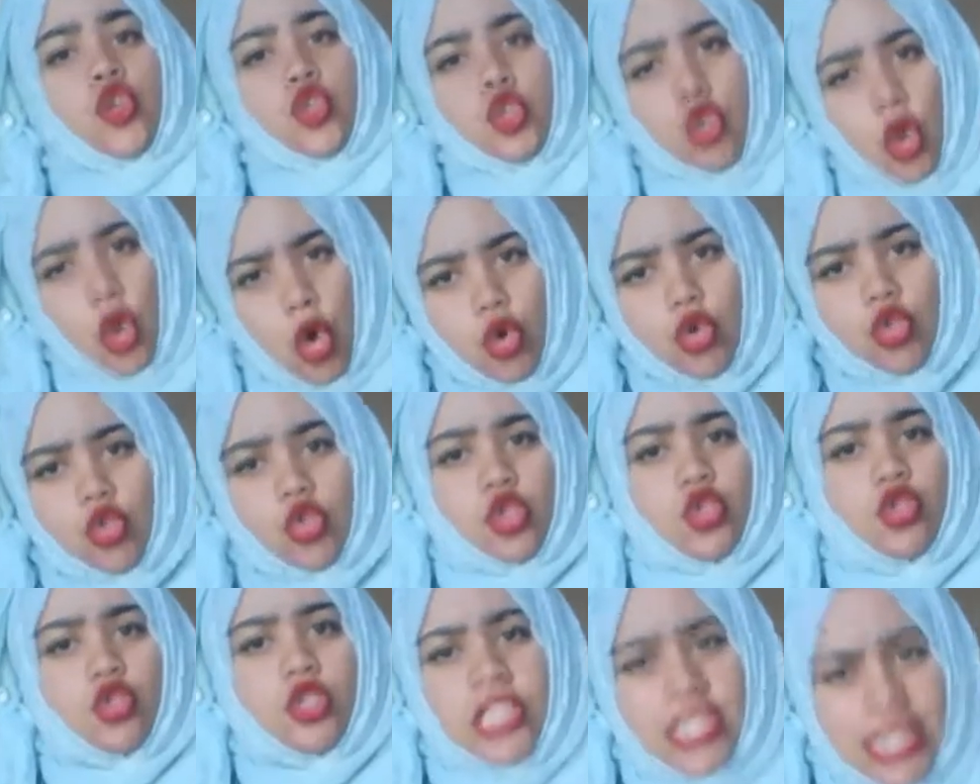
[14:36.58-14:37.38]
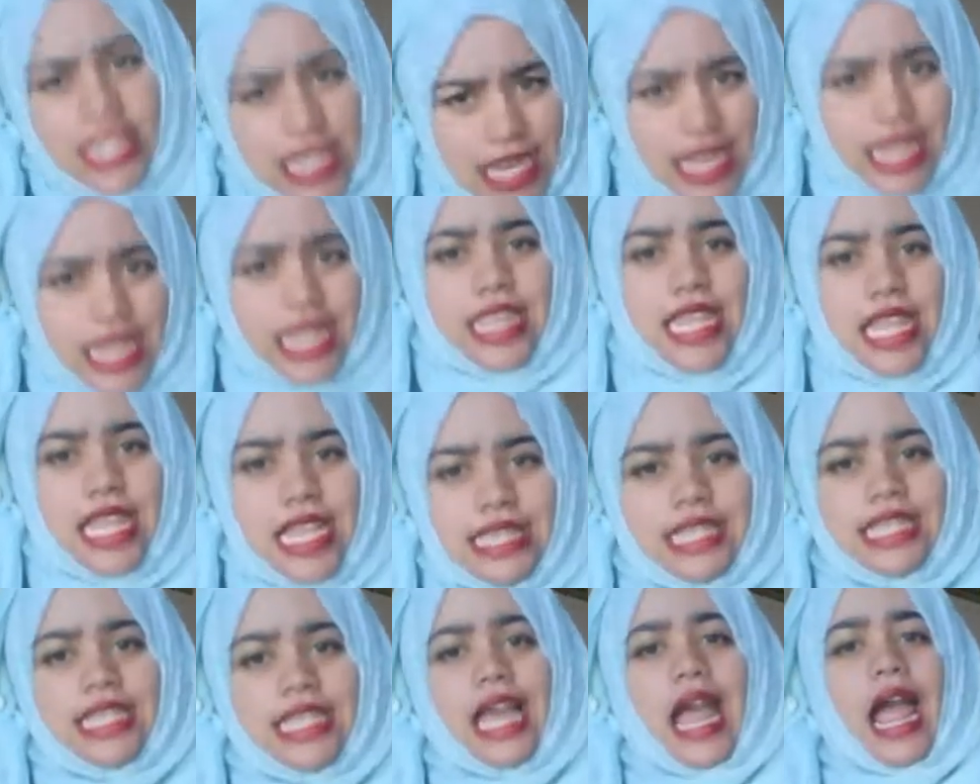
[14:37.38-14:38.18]
don't you see
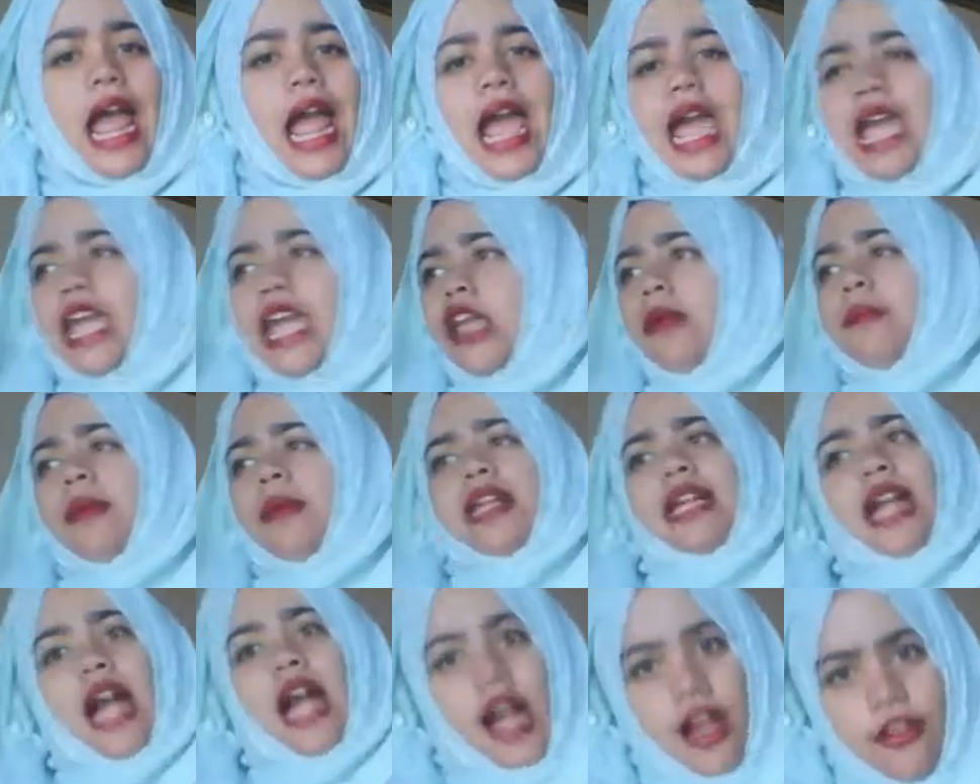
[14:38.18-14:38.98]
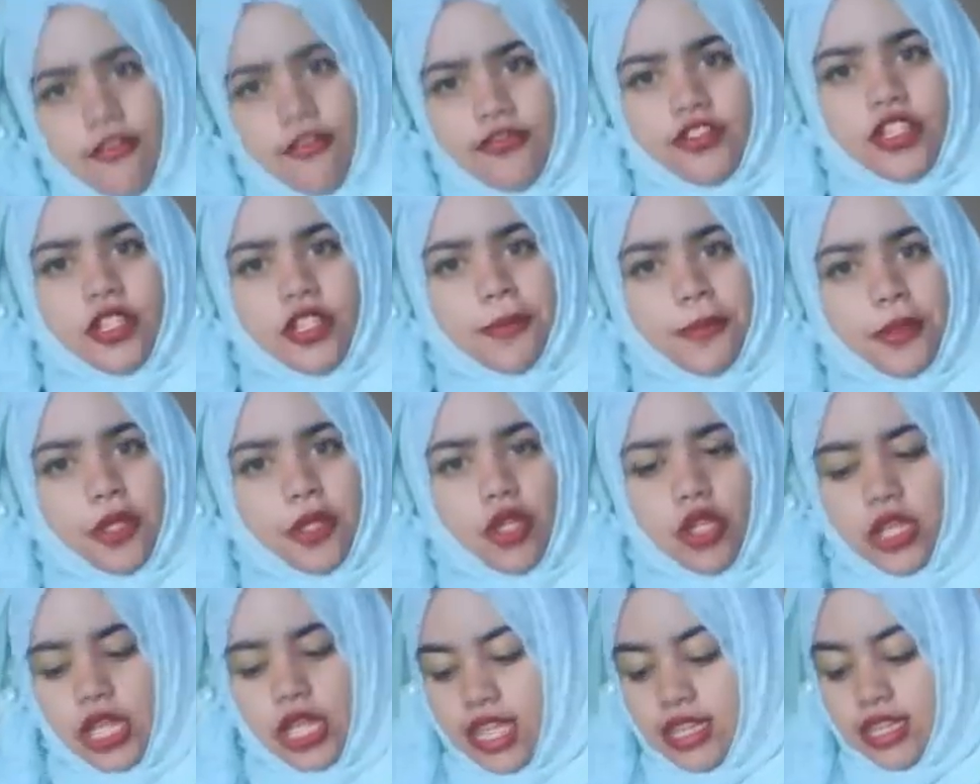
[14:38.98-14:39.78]
this, that I am
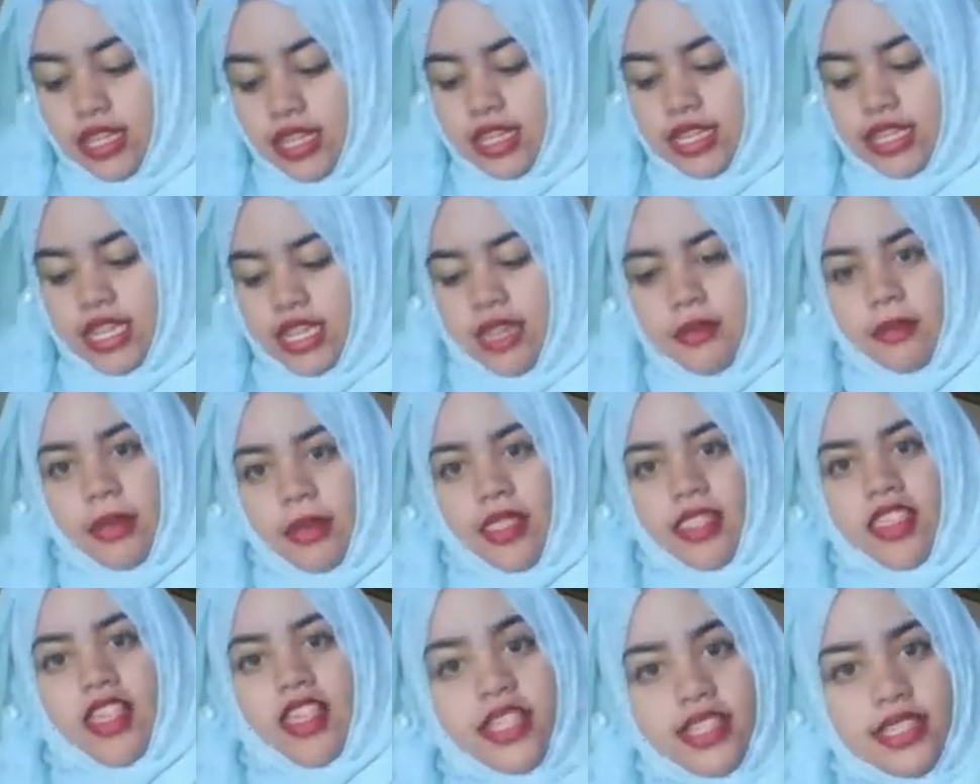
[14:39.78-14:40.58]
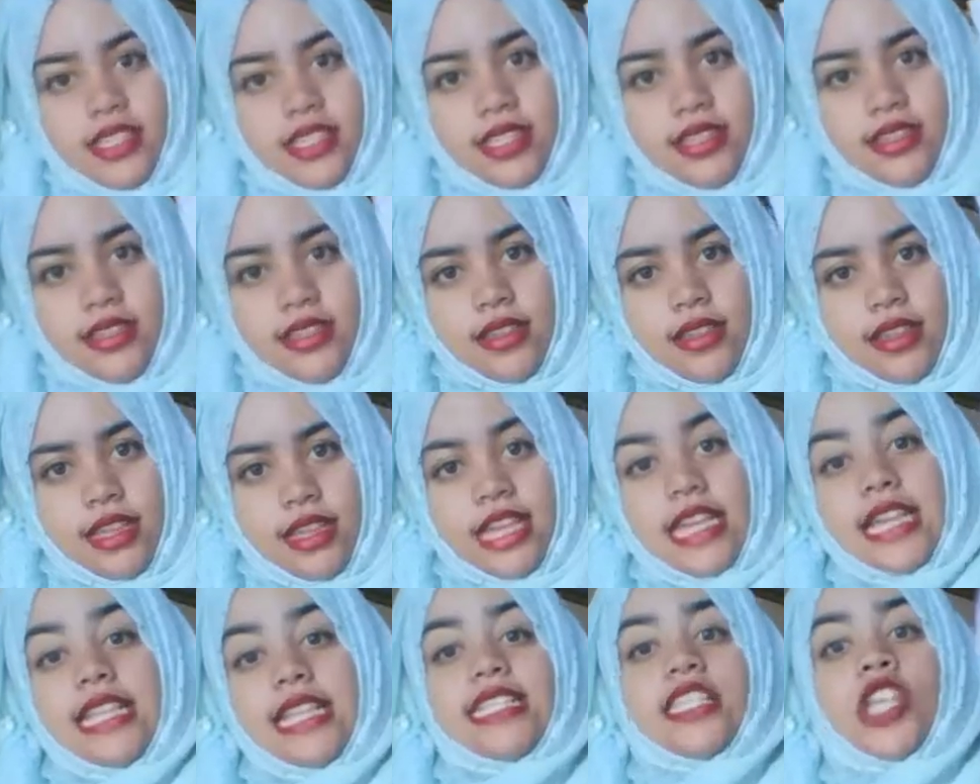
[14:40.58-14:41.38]
uncomfortable? And then he gave me this,
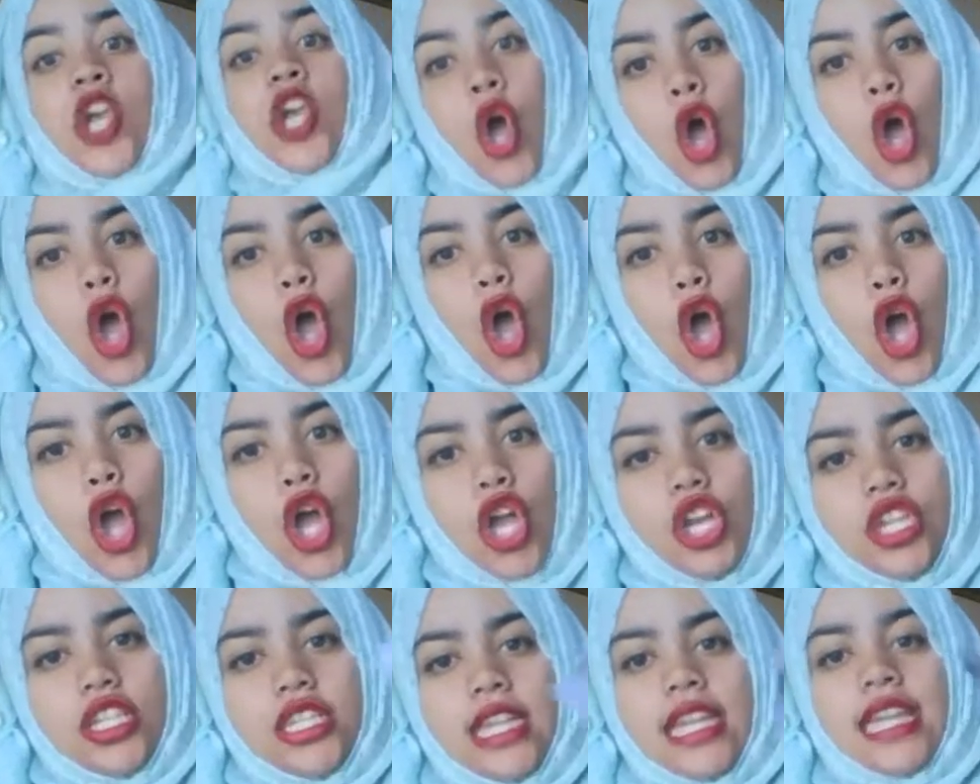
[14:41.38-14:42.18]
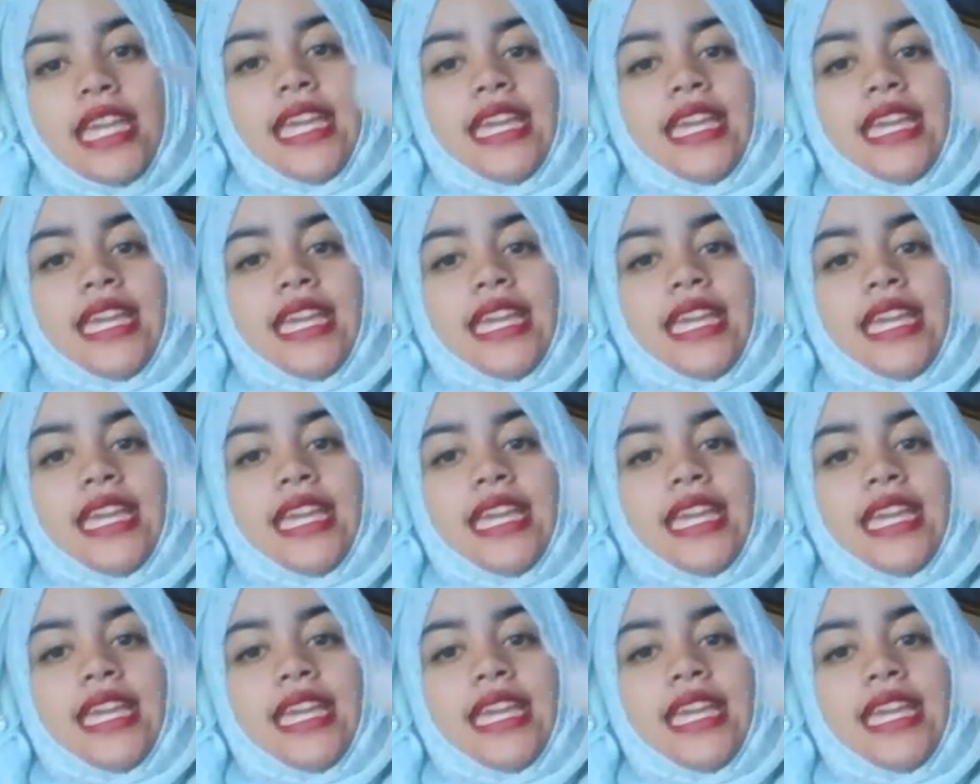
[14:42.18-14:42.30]
his card.